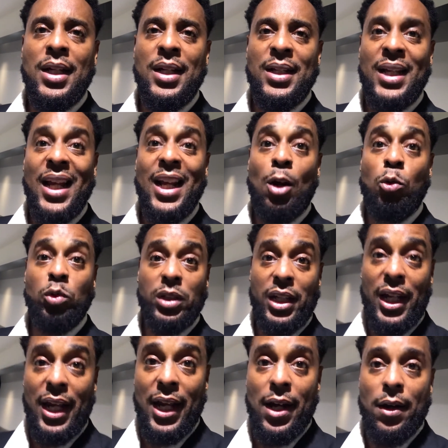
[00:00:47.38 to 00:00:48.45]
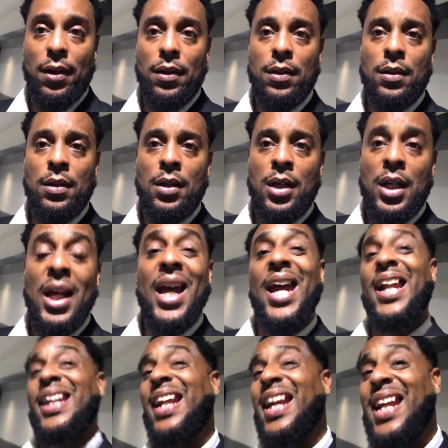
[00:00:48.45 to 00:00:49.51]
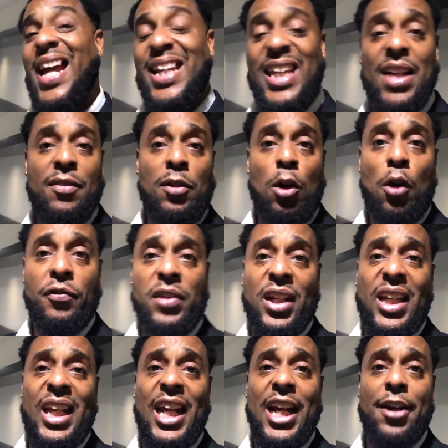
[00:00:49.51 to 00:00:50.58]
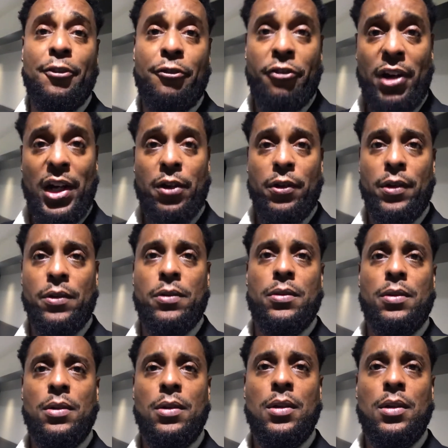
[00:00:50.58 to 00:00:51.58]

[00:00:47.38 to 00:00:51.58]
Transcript: they don't care. And they're not giving off the care fragrance.